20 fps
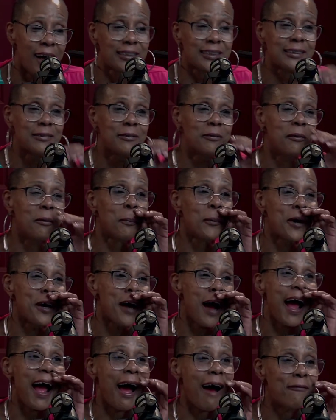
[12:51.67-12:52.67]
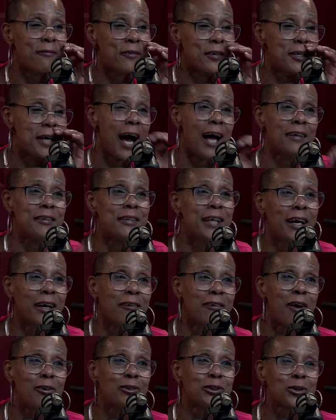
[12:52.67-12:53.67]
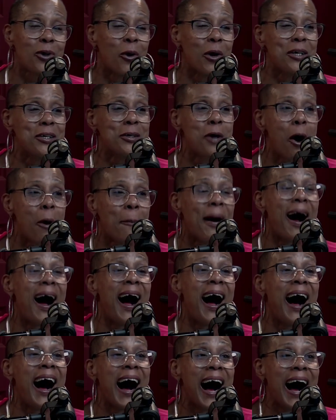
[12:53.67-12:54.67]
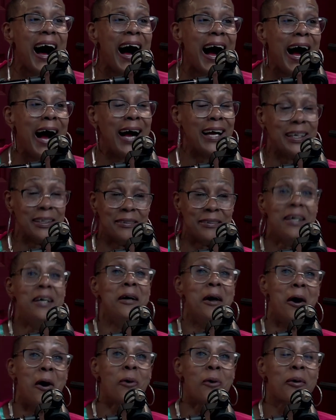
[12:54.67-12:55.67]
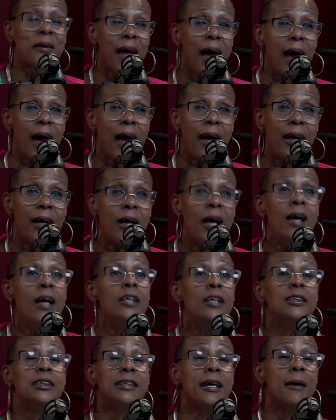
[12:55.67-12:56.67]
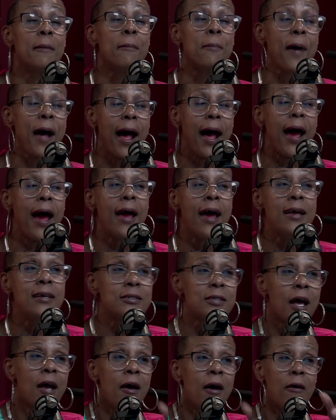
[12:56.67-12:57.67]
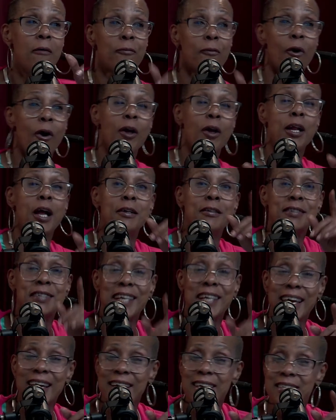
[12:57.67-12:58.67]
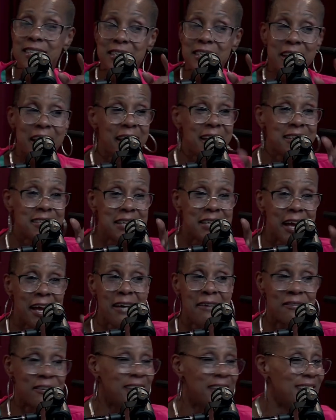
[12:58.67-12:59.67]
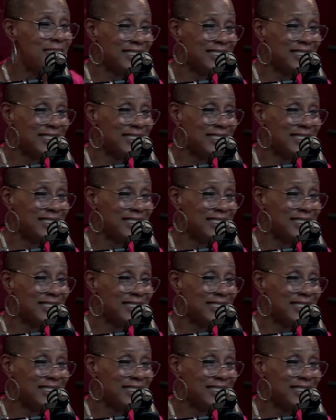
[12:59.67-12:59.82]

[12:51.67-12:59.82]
She will put half of y'all Negroes on your behind. Okay? She plays for the DCDIVAS.